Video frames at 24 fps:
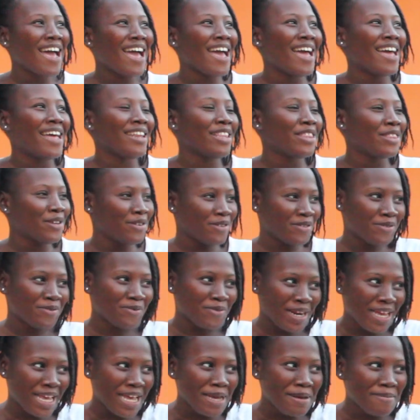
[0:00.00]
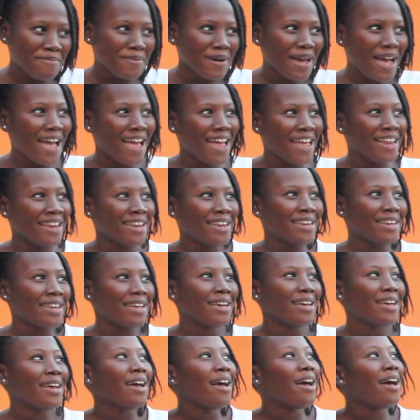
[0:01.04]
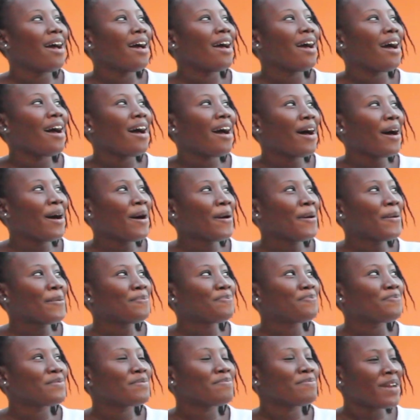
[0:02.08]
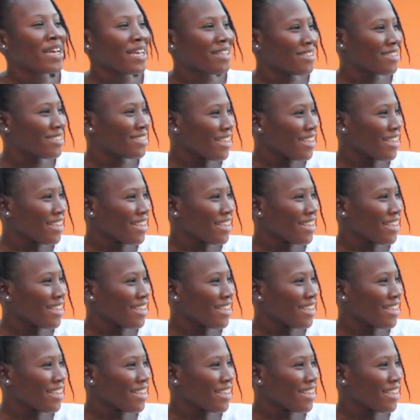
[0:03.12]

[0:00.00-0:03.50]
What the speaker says: and Don't Rape, and Break the